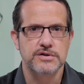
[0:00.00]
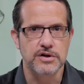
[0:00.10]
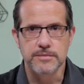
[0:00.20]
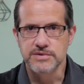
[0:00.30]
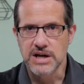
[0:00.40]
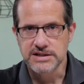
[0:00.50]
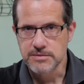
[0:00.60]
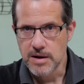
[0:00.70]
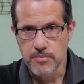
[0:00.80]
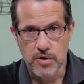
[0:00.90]

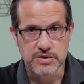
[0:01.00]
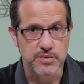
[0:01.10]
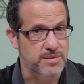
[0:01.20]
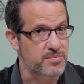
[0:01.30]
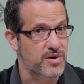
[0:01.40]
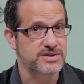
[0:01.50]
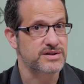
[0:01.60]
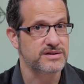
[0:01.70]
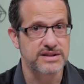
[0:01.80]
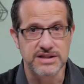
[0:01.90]
Circumcising my boys was a
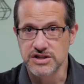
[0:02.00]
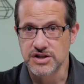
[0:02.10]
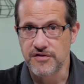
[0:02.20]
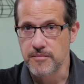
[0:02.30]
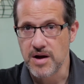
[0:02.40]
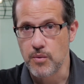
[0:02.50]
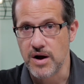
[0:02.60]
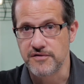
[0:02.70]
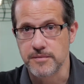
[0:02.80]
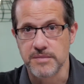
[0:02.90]
personal decision for my
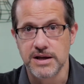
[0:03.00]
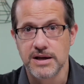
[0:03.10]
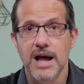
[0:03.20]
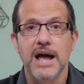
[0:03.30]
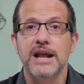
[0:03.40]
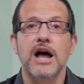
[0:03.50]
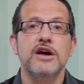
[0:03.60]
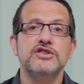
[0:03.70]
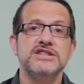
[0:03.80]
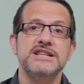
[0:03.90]
wife and me, and I
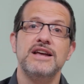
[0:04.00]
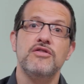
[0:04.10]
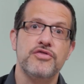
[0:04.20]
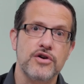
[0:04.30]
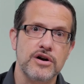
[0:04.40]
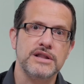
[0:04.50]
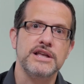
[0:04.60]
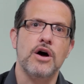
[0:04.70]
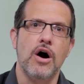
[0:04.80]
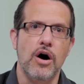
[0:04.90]
understand
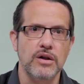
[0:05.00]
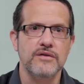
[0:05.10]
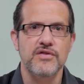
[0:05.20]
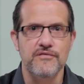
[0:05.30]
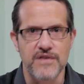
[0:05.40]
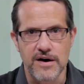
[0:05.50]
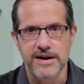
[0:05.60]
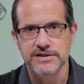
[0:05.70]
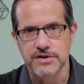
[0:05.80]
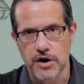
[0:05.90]
thoroughly all of the
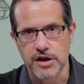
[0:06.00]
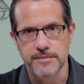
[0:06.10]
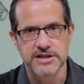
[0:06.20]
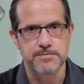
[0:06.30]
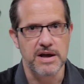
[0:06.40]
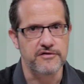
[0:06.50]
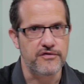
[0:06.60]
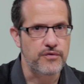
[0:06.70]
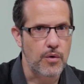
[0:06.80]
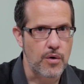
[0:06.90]
various arguments made
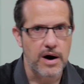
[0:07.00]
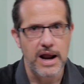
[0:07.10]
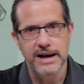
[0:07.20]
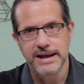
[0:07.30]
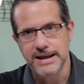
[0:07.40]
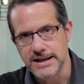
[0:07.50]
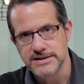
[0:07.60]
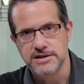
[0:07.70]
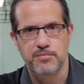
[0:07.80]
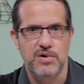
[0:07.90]
for and
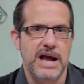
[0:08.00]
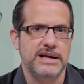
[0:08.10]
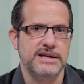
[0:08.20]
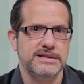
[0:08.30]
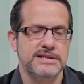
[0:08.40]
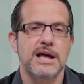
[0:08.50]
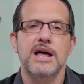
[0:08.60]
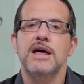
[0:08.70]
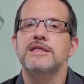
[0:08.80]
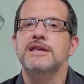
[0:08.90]
against the practice.
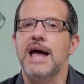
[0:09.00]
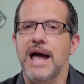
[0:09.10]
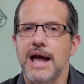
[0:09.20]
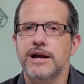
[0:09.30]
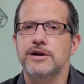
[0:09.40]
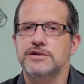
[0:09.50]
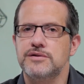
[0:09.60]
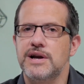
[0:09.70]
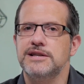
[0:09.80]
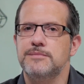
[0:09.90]
The anger
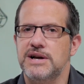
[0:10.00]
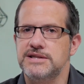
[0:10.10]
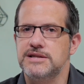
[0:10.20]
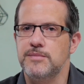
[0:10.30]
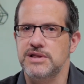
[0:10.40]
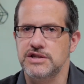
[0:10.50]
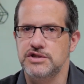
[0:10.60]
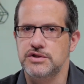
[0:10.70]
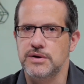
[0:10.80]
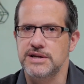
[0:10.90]
directed by some at this
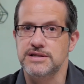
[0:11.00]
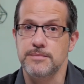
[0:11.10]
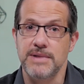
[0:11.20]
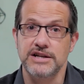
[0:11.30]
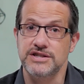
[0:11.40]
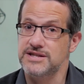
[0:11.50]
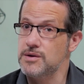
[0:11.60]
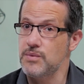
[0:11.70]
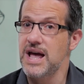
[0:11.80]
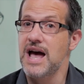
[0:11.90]
choice imagines
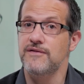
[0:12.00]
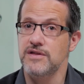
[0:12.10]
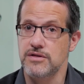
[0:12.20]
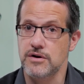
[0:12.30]
that we haven't